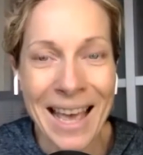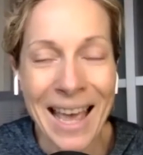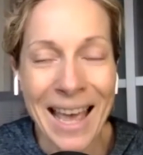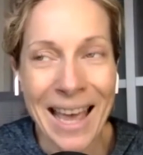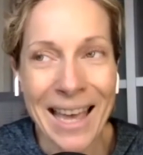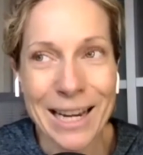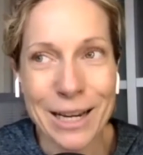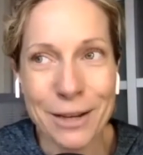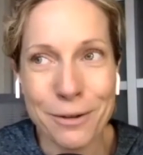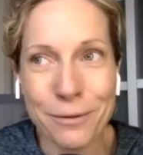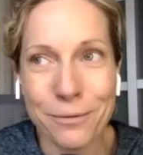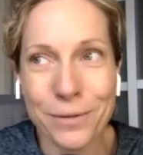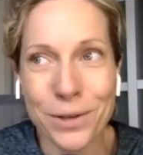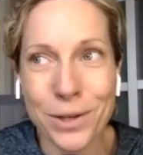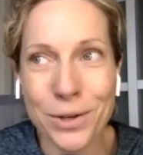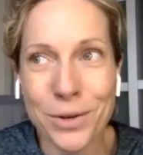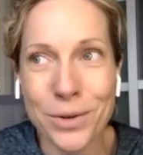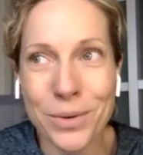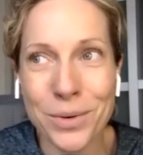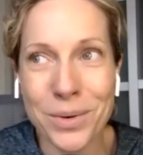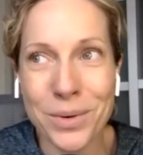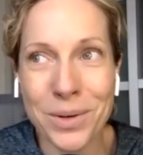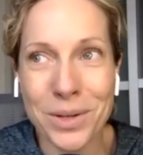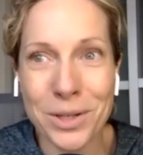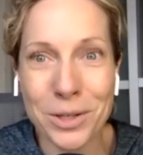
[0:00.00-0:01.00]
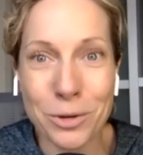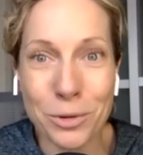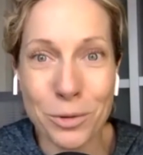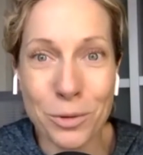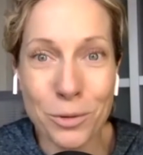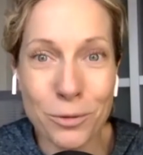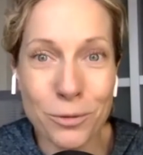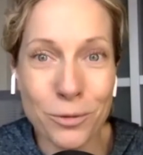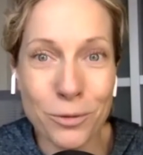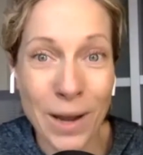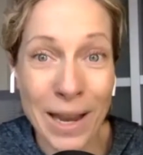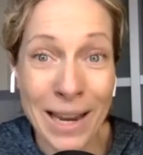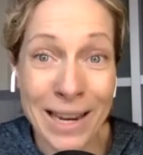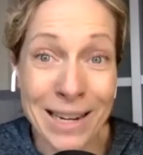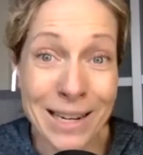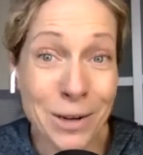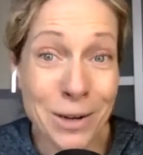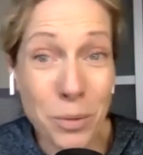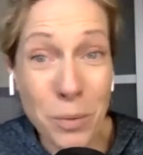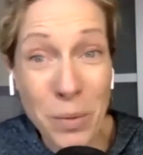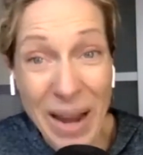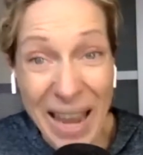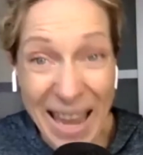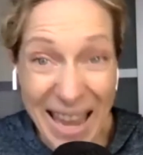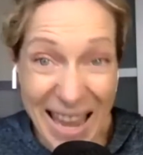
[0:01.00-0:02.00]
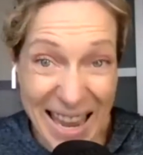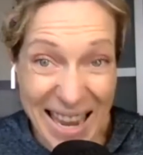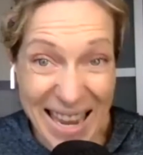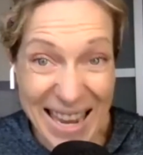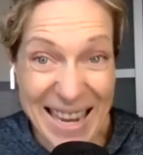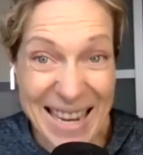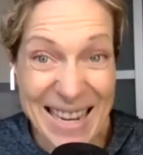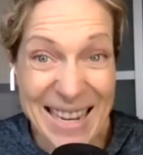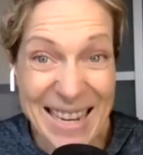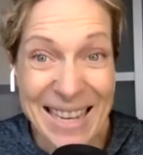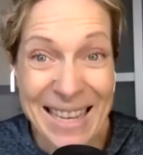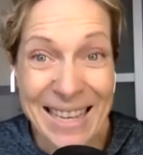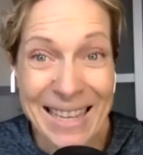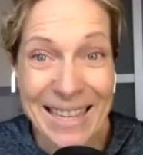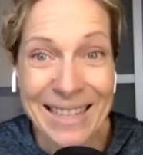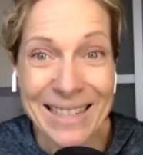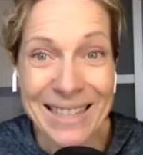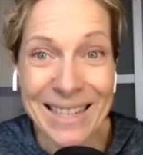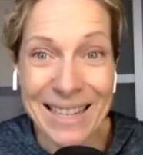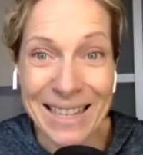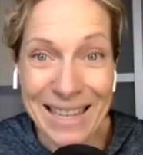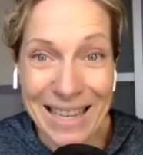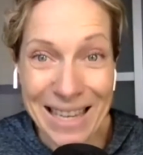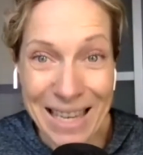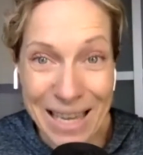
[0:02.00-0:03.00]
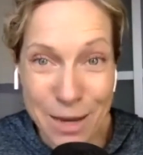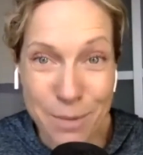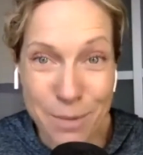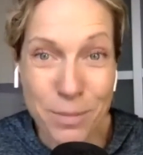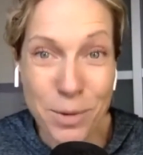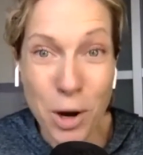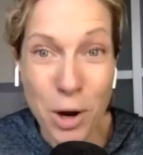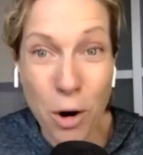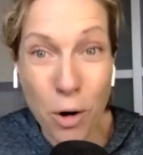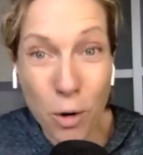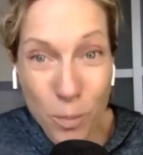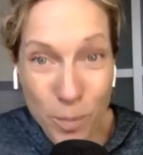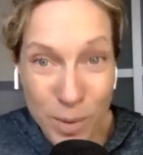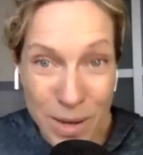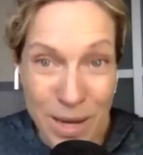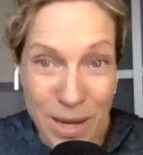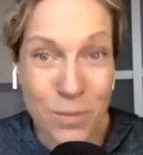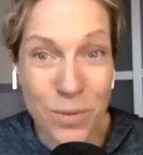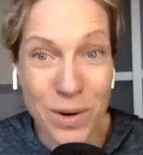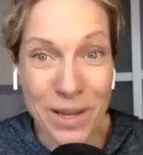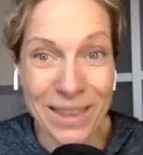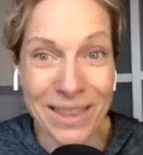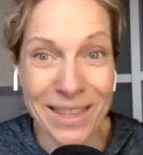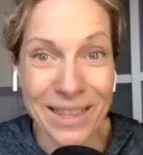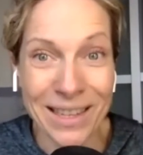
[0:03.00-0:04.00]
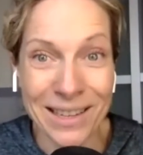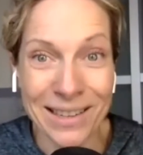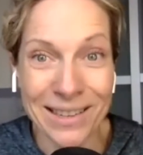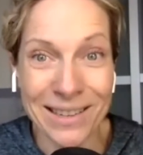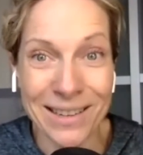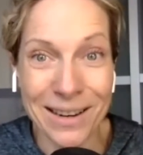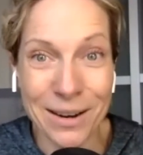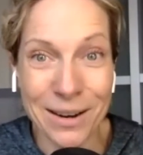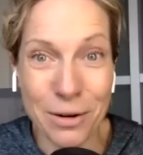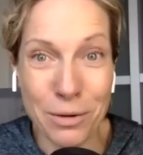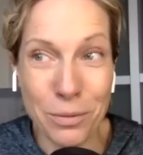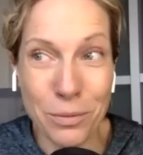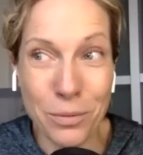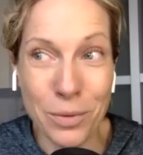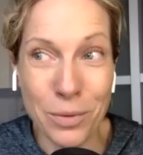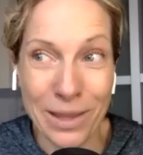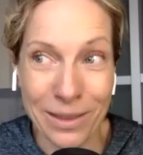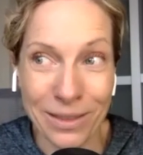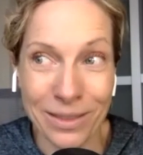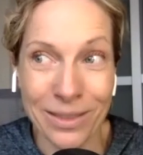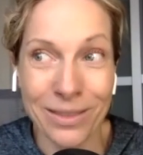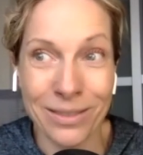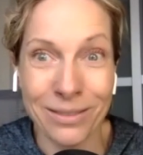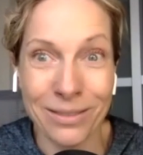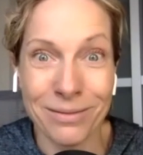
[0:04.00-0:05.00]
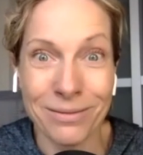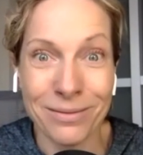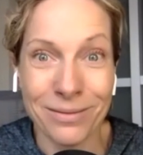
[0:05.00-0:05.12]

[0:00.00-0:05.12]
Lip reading: And if you'll find a way to keep coping with it with